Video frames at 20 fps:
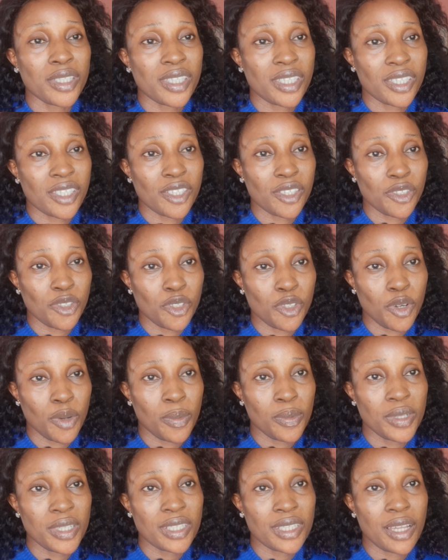teaching
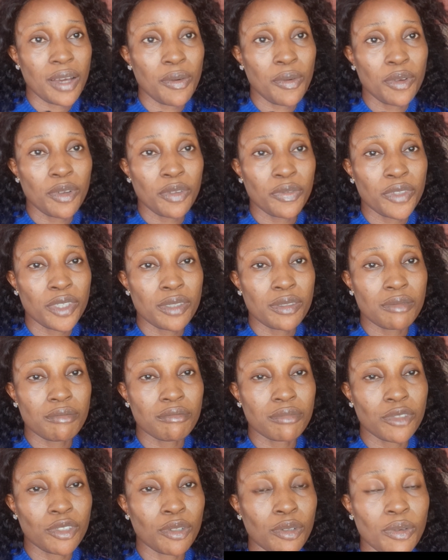job. These are one of
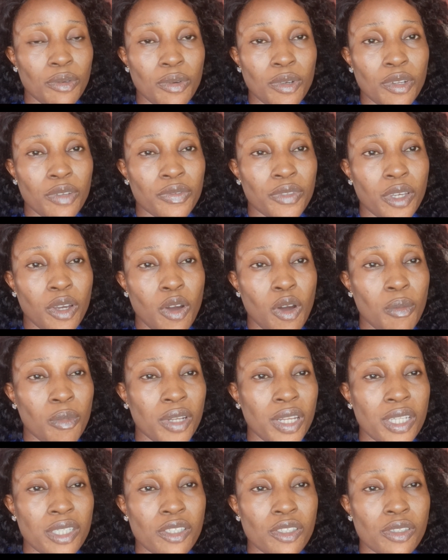the
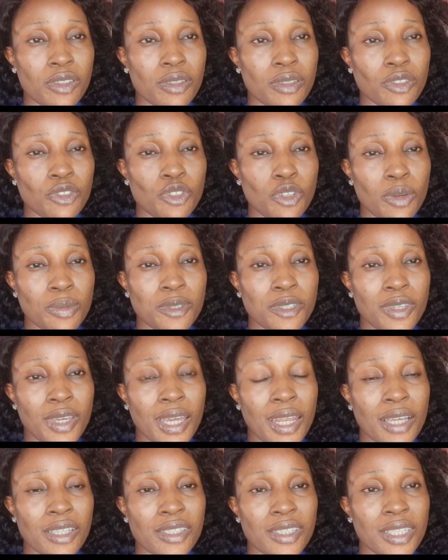commonest jobs you
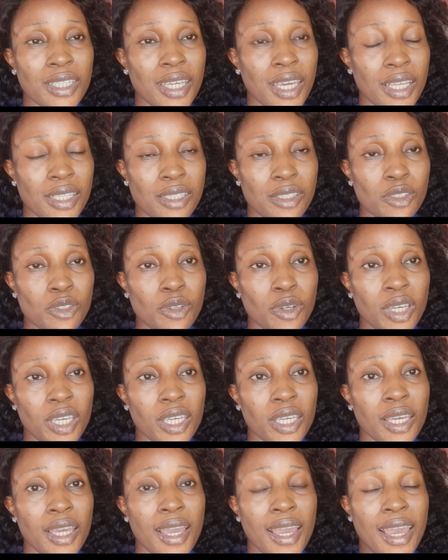can actually get in
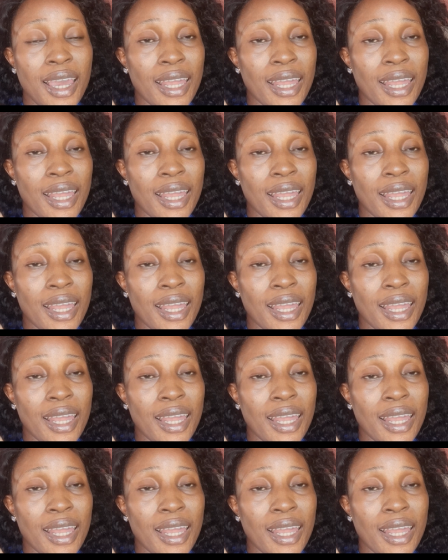Turkey.